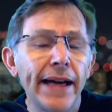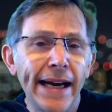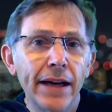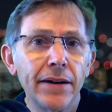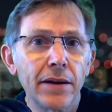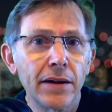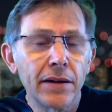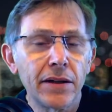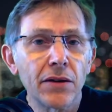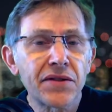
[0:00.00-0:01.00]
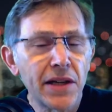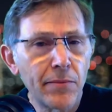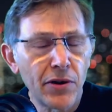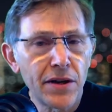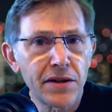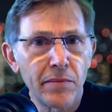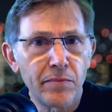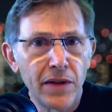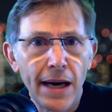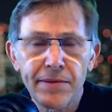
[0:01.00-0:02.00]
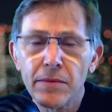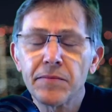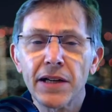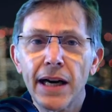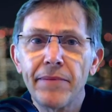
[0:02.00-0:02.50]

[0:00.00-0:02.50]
and summer is the optimum time.